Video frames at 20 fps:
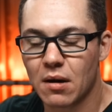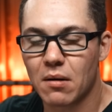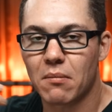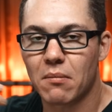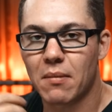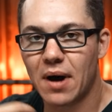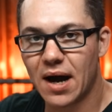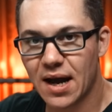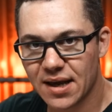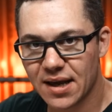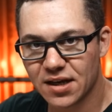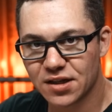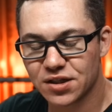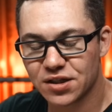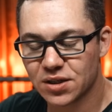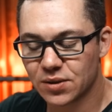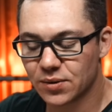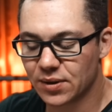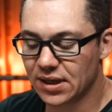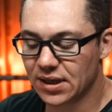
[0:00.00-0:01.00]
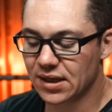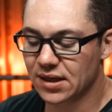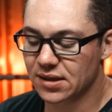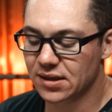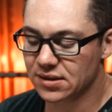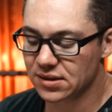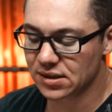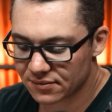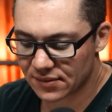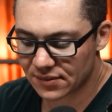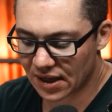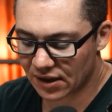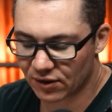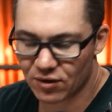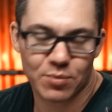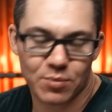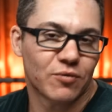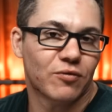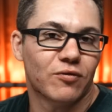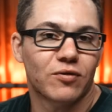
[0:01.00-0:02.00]
My issue is I grew
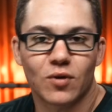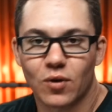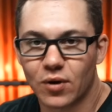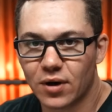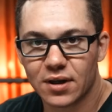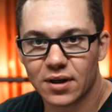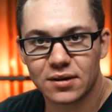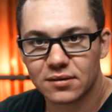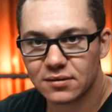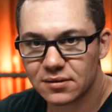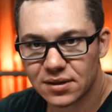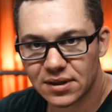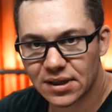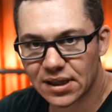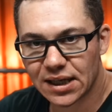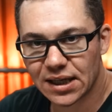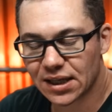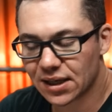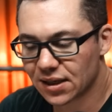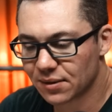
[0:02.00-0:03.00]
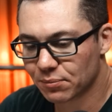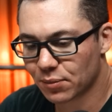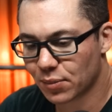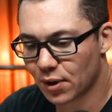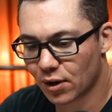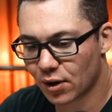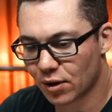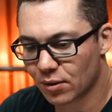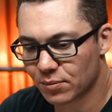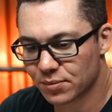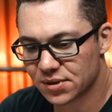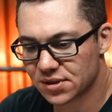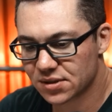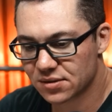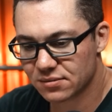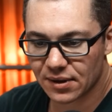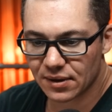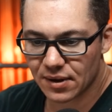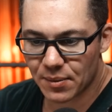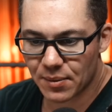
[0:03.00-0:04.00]
up in Florida, in the
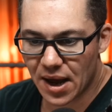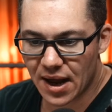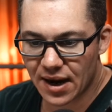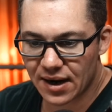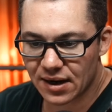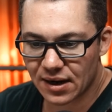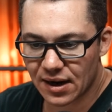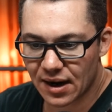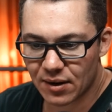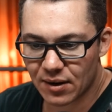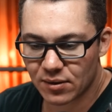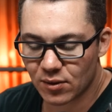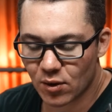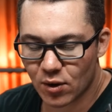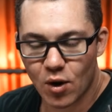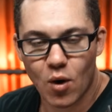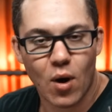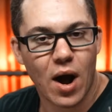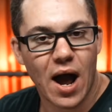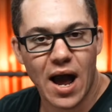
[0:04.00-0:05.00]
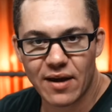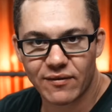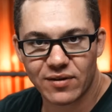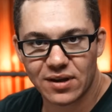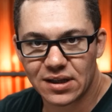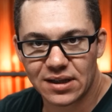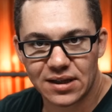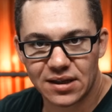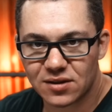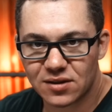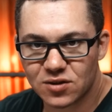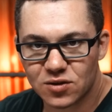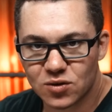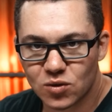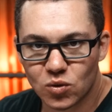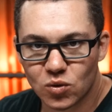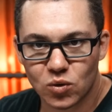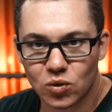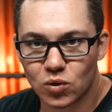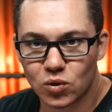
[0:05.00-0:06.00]
burbs. I mean, I didn't know, no Ivy League
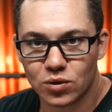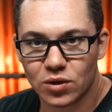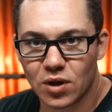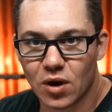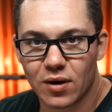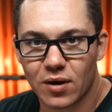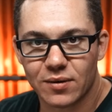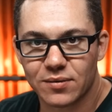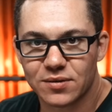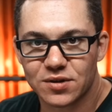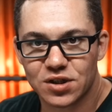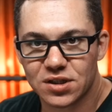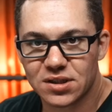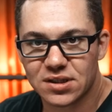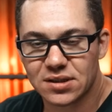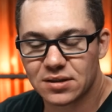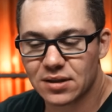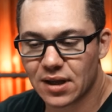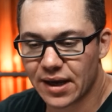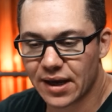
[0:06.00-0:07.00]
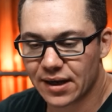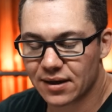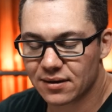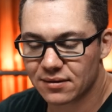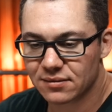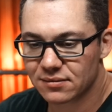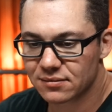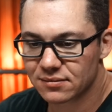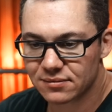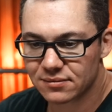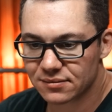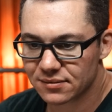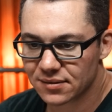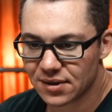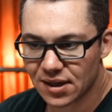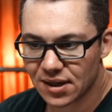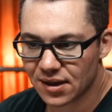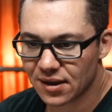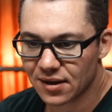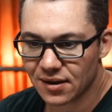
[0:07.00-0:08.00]
school. No, it was just like
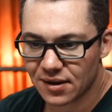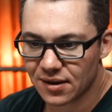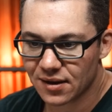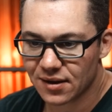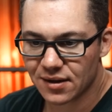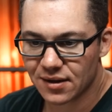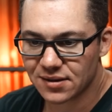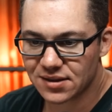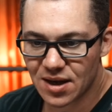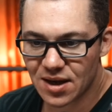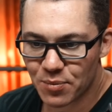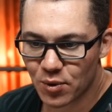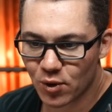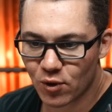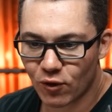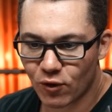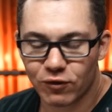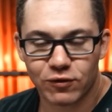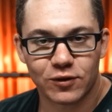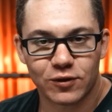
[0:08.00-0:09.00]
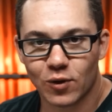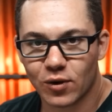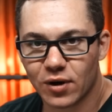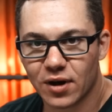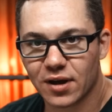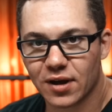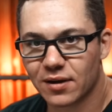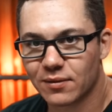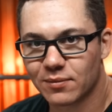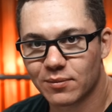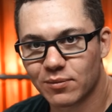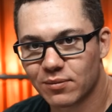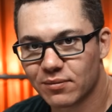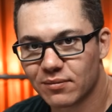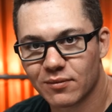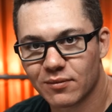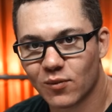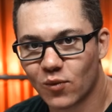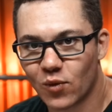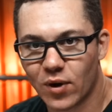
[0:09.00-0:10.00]
typical Florida
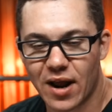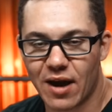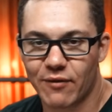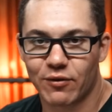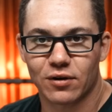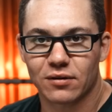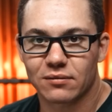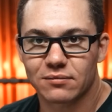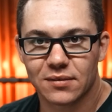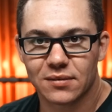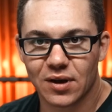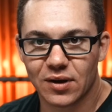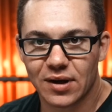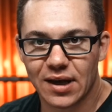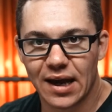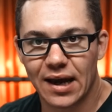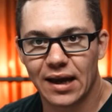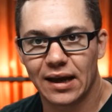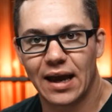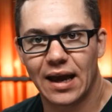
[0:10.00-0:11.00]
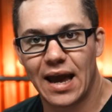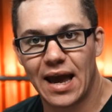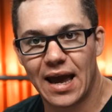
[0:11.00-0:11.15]
whatever, okay?